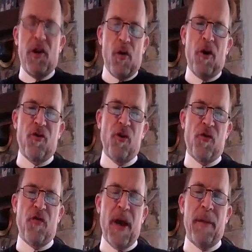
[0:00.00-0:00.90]
to our church
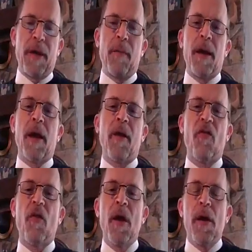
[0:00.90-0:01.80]
family
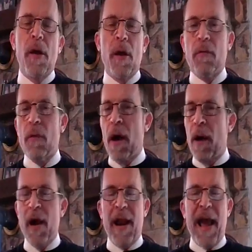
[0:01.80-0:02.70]
because I'm
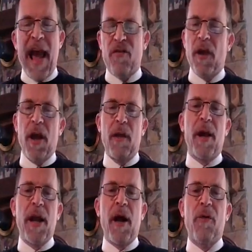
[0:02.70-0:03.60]
not asking
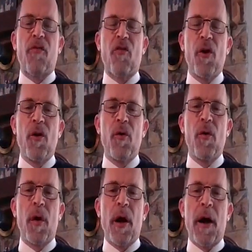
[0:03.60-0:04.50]
anybody else
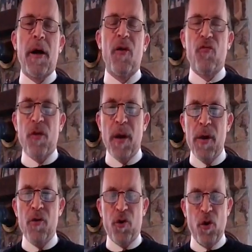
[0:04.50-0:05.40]
to
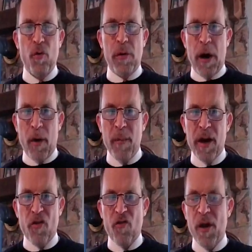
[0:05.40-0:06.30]
contribute to our
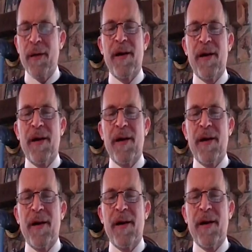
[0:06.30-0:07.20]
ministry. God
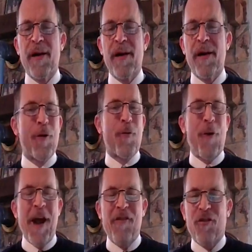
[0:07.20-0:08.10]
is
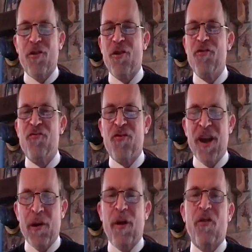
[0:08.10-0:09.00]
gracious and
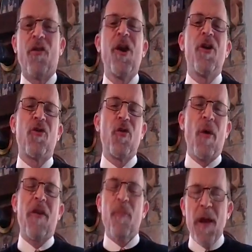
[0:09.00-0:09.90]
generous to
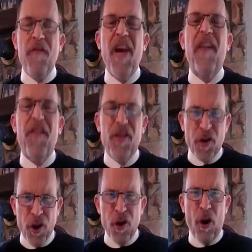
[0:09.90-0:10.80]
us. Be faithful
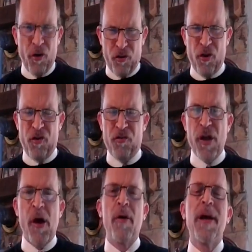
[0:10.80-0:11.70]
to your church,
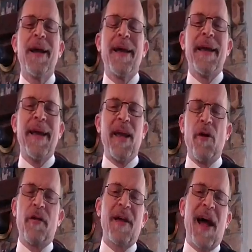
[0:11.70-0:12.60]
though, in
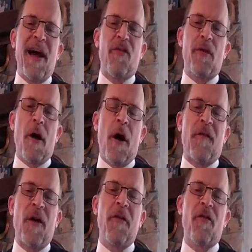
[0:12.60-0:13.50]
your tithes and
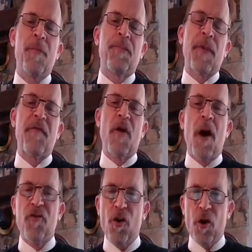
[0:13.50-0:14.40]
offerings. And for
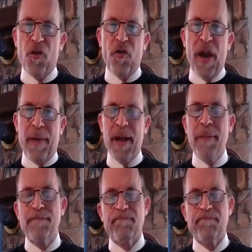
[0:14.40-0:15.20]
our church family,